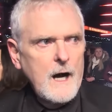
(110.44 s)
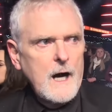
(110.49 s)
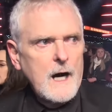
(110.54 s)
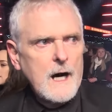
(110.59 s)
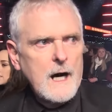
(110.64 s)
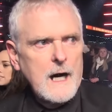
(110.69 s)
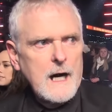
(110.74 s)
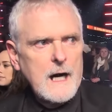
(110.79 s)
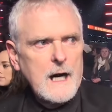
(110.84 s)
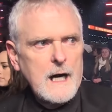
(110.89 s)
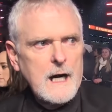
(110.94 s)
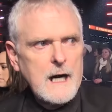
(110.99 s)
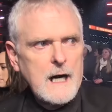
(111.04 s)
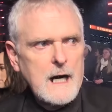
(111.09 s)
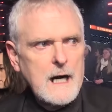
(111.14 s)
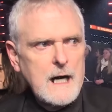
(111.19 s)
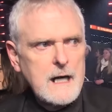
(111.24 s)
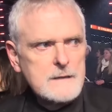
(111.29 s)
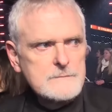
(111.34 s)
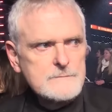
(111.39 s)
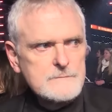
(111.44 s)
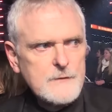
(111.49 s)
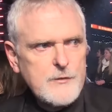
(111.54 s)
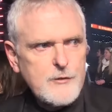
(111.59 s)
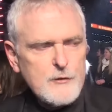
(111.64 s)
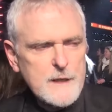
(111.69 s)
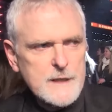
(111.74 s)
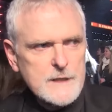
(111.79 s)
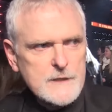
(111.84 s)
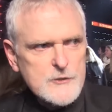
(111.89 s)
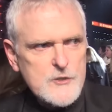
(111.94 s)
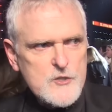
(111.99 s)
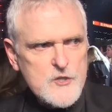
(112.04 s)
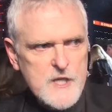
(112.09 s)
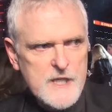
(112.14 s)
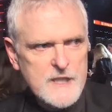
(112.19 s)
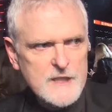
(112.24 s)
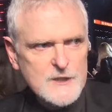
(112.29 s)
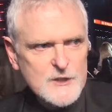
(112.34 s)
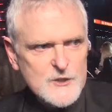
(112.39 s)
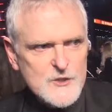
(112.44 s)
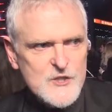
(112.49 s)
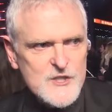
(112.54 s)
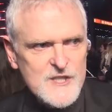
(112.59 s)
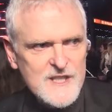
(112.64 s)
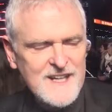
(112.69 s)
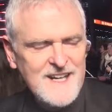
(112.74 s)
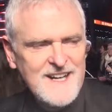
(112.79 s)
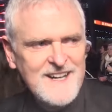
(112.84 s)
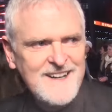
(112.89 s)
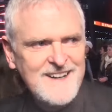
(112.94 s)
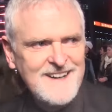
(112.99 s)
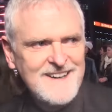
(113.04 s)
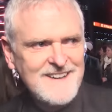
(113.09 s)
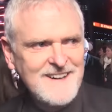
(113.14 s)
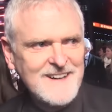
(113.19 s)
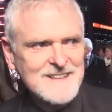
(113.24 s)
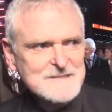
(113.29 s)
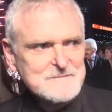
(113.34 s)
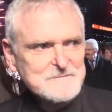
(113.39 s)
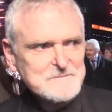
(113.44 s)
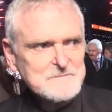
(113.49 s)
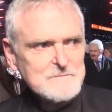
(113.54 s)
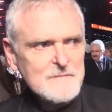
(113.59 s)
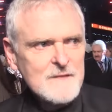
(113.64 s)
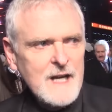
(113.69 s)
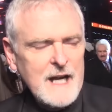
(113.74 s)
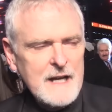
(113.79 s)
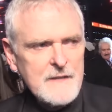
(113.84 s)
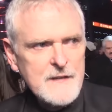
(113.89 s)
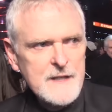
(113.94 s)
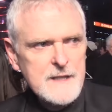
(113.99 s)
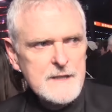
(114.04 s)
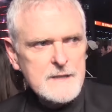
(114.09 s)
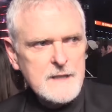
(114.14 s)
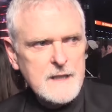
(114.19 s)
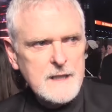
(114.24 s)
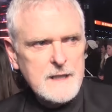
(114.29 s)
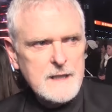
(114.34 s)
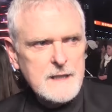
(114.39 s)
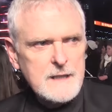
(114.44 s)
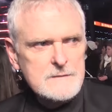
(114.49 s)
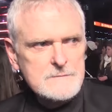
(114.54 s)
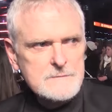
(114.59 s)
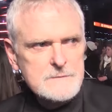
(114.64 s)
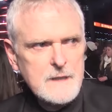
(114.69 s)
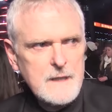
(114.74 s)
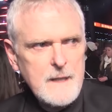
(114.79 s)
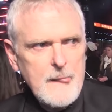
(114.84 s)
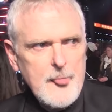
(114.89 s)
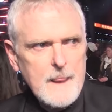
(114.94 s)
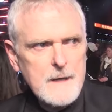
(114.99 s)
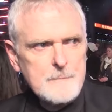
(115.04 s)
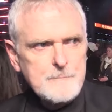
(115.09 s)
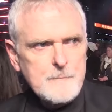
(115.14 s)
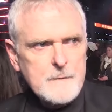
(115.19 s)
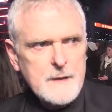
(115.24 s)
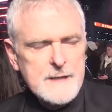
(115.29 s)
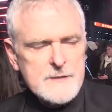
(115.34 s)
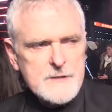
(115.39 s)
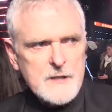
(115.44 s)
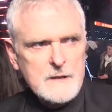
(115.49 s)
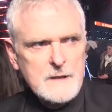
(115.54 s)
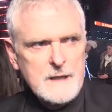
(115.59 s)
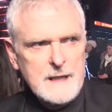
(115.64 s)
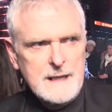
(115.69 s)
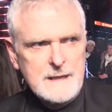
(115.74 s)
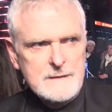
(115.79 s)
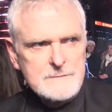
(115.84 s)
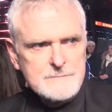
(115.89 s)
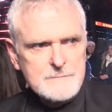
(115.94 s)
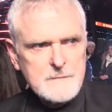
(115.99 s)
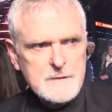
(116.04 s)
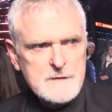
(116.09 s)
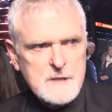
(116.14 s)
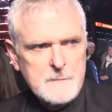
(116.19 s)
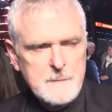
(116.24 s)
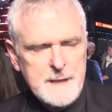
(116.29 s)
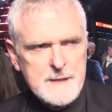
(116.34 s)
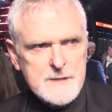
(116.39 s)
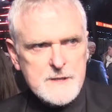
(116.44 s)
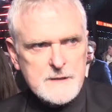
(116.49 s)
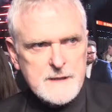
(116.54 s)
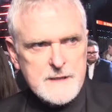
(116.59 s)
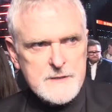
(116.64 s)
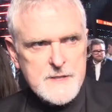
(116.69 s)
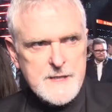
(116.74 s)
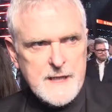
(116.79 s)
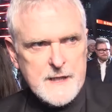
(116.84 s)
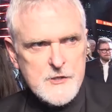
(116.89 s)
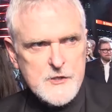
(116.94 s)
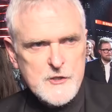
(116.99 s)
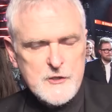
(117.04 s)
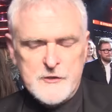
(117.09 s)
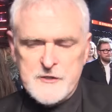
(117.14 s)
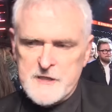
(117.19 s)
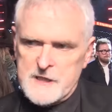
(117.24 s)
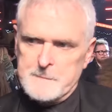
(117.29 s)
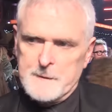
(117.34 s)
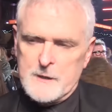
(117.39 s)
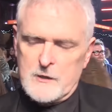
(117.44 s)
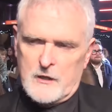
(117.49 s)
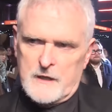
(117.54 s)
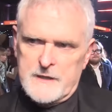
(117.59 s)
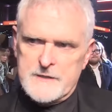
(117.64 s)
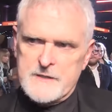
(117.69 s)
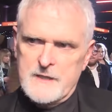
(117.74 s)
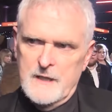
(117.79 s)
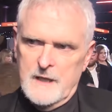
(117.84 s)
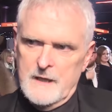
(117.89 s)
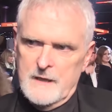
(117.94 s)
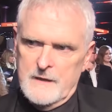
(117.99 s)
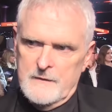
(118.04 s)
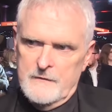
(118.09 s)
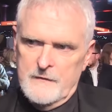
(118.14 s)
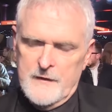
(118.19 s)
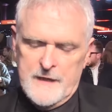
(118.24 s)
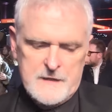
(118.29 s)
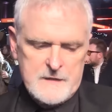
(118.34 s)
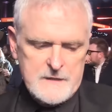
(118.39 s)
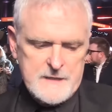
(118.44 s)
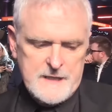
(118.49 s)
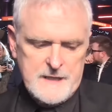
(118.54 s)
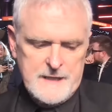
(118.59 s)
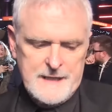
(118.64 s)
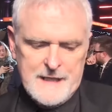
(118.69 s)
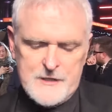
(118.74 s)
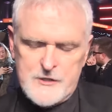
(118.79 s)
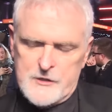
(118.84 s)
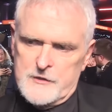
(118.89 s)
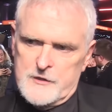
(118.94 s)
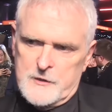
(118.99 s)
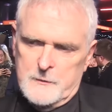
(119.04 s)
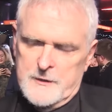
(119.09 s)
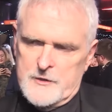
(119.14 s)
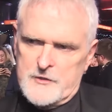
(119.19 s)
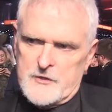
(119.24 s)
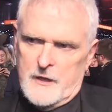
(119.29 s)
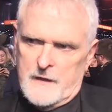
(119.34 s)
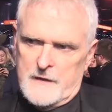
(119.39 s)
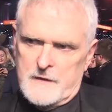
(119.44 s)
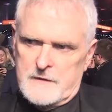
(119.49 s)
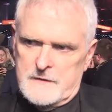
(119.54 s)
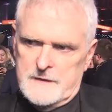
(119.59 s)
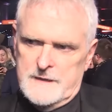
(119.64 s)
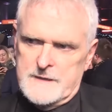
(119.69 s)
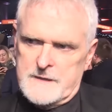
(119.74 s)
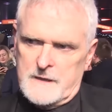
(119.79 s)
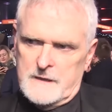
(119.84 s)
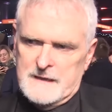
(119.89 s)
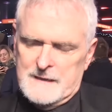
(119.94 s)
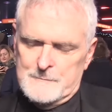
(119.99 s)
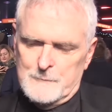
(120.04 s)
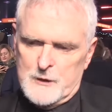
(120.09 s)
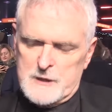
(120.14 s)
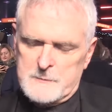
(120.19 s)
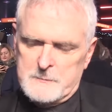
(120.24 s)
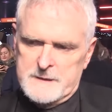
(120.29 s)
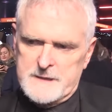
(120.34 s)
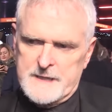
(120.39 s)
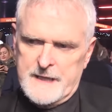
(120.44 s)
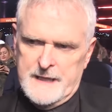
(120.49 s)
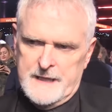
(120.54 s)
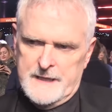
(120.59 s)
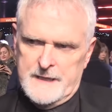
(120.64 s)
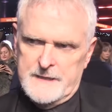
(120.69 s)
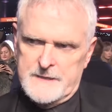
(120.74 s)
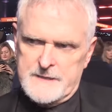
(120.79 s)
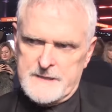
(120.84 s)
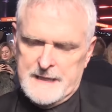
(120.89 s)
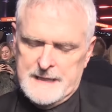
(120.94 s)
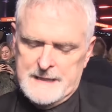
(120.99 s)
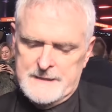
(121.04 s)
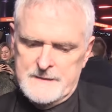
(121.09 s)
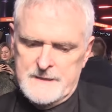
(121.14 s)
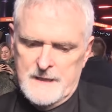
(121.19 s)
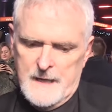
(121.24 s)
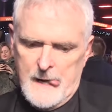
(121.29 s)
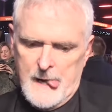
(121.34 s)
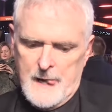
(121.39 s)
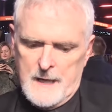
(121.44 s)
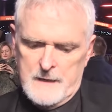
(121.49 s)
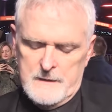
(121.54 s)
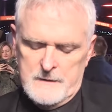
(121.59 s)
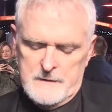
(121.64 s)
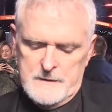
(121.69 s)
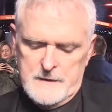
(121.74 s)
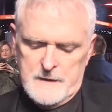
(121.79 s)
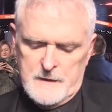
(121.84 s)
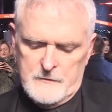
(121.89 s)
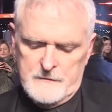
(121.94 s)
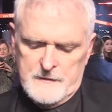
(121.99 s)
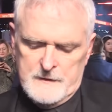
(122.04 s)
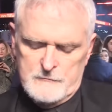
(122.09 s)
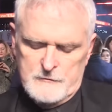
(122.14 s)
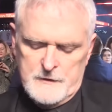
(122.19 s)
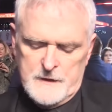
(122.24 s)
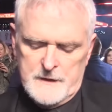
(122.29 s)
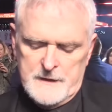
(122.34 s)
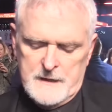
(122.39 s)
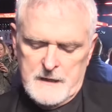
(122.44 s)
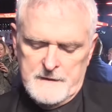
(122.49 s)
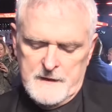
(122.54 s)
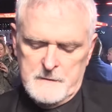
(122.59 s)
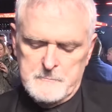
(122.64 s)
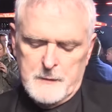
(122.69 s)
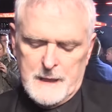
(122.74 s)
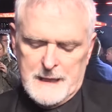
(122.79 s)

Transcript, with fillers: Uh, thrills, chills. I think uh, it's a lot, to me it's a lot sexier, just because their connection to each other is a lot more spontaneous, and you know, they really, I think,